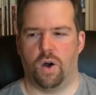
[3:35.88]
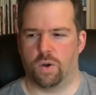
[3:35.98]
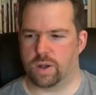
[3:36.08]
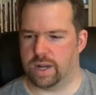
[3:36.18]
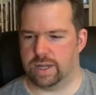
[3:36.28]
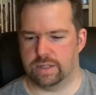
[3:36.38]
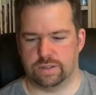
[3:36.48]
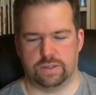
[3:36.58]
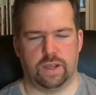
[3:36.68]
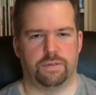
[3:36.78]

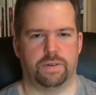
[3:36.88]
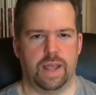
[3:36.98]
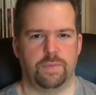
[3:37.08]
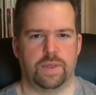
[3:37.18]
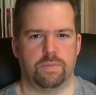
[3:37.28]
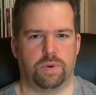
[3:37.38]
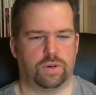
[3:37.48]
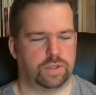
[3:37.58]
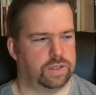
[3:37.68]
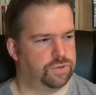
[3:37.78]
organising stuff and emptying
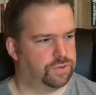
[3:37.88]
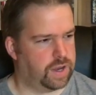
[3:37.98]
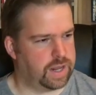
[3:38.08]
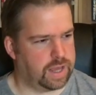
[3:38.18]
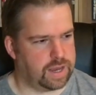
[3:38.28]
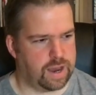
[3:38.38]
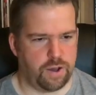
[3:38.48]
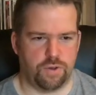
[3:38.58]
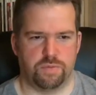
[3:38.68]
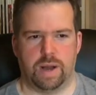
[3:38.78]
boxes and trying to get your
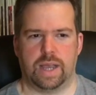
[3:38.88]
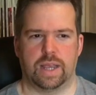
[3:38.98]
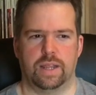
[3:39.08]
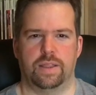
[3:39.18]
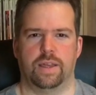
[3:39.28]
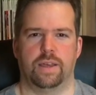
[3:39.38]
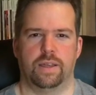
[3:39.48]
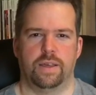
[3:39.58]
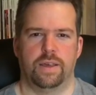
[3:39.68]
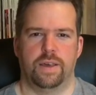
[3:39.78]
house back into the
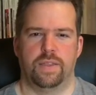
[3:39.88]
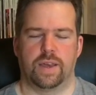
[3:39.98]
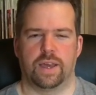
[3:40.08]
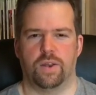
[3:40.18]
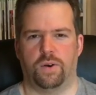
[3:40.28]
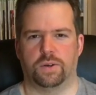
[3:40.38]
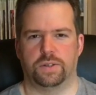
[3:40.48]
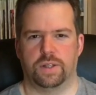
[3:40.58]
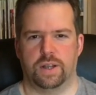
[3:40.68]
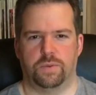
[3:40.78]
kind of
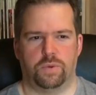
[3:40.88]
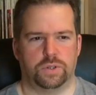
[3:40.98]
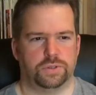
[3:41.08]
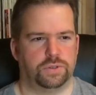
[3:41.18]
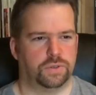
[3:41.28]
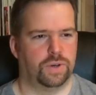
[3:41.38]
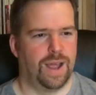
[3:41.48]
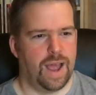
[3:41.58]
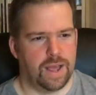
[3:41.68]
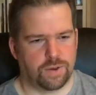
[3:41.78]
order that it was. So
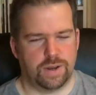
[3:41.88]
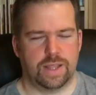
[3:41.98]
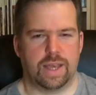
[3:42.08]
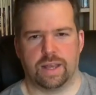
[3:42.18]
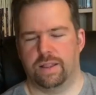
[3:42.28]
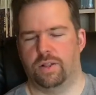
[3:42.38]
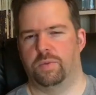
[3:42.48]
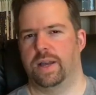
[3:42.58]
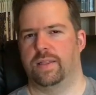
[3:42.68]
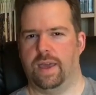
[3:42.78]
it's going to take a
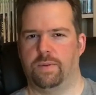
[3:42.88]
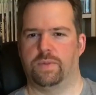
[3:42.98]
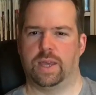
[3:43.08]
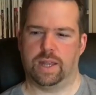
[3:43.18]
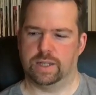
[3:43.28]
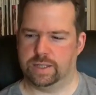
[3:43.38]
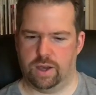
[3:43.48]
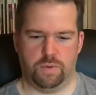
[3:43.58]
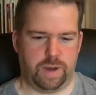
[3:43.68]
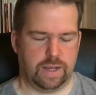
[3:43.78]
little bit of time to kind of
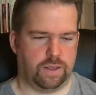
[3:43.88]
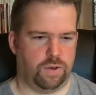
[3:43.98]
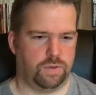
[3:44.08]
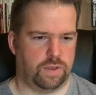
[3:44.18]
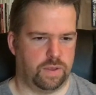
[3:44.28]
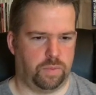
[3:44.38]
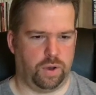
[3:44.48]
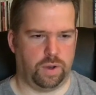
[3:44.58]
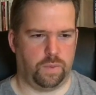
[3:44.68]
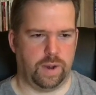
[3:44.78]
settle back down to the
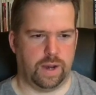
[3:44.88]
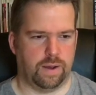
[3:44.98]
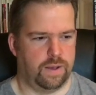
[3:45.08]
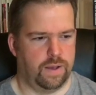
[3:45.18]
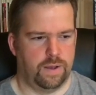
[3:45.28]
point where